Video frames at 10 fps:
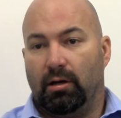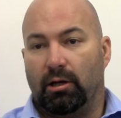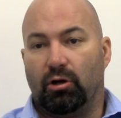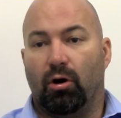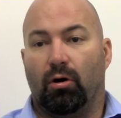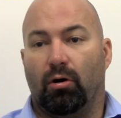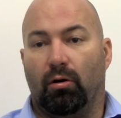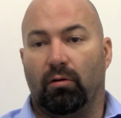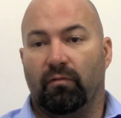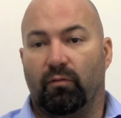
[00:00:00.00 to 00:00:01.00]
a
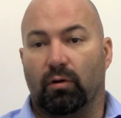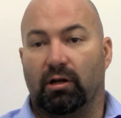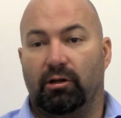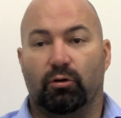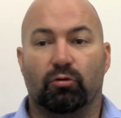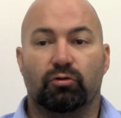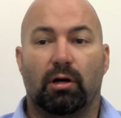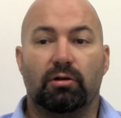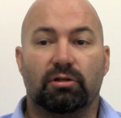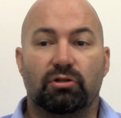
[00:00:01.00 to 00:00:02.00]
call for a clinical
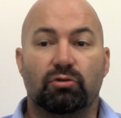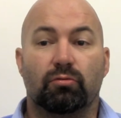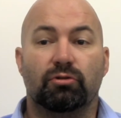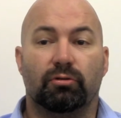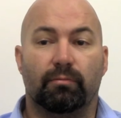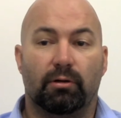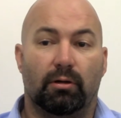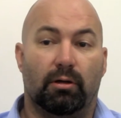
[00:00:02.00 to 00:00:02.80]
trials consortium.